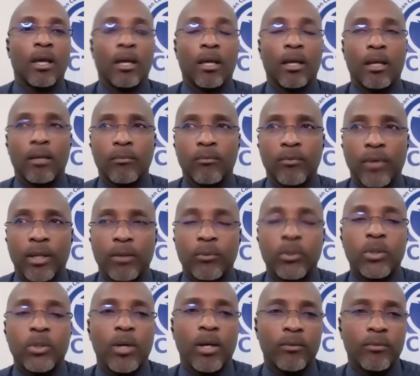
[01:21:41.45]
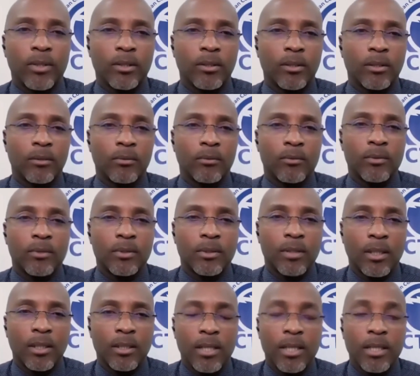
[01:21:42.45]
In fact, we do have
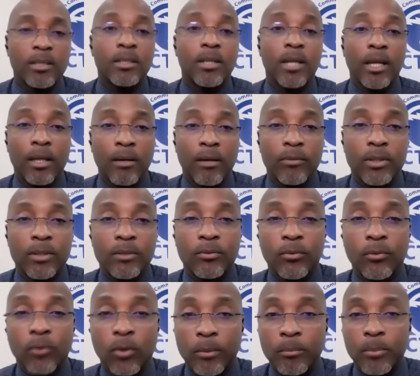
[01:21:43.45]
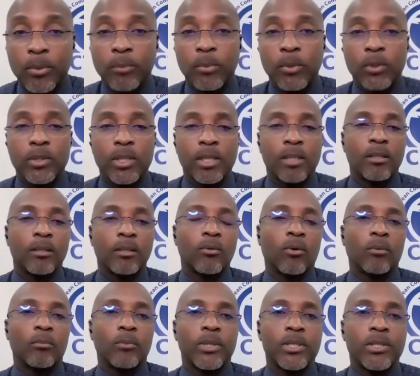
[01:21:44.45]
an internet governance forum promoting
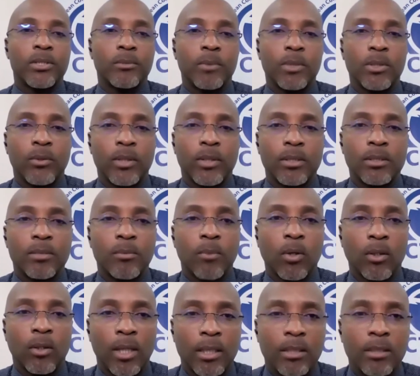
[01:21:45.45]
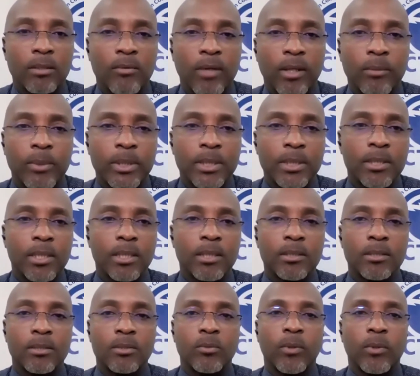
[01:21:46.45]
cooperation between small island developing
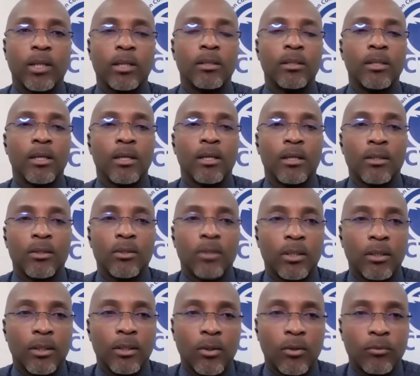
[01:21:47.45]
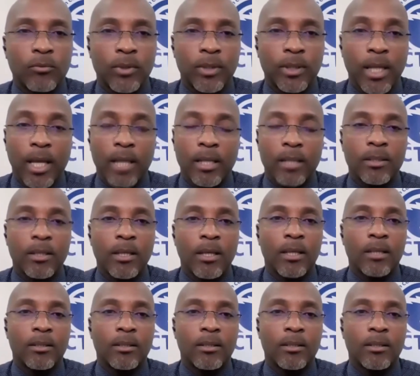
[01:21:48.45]
states as well. You can look up for that.